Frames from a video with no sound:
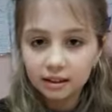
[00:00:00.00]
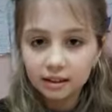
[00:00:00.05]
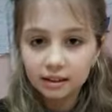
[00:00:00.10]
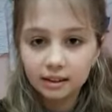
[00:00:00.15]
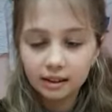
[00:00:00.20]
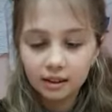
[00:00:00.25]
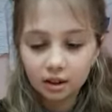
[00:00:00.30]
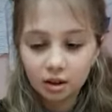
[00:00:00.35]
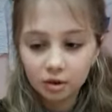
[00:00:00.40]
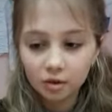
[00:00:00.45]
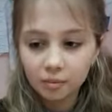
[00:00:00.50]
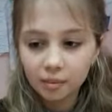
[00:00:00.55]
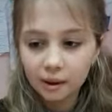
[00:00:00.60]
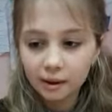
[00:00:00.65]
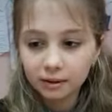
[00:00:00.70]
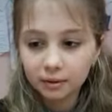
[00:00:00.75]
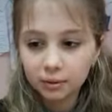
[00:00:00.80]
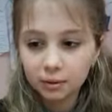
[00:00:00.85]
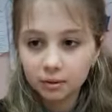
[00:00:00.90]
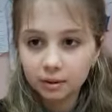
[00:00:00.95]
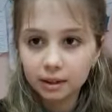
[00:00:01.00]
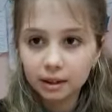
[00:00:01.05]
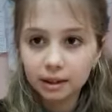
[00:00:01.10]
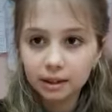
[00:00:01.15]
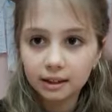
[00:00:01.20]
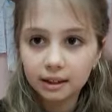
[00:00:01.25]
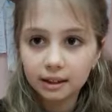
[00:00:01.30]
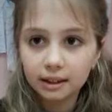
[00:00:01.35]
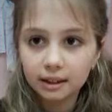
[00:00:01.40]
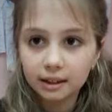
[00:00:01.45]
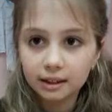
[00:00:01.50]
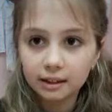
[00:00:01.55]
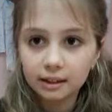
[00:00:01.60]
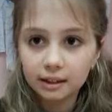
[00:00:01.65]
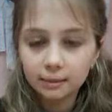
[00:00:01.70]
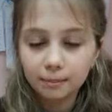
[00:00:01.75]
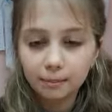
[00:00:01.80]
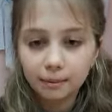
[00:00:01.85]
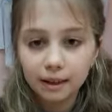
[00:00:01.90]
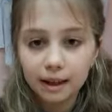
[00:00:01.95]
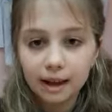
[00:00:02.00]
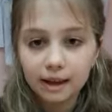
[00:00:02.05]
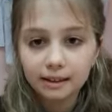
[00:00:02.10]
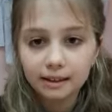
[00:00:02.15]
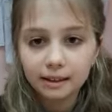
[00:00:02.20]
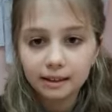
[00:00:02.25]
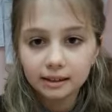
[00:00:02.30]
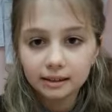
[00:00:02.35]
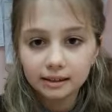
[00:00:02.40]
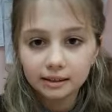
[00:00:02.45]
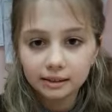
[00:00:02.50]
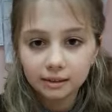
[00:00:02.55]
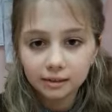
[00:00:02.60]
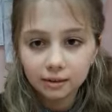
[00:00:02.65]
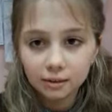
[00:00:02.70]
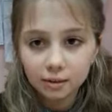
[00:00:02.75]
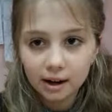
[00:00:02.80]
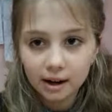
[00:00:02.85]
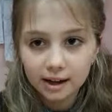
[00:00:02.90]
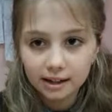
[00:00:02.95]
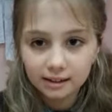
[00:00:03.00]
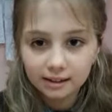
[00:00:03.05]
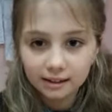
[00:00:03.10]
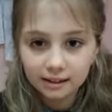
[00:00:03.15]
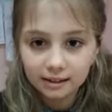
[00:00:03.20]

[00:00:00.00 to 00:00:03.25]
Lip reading: The robot walking in the planet Red.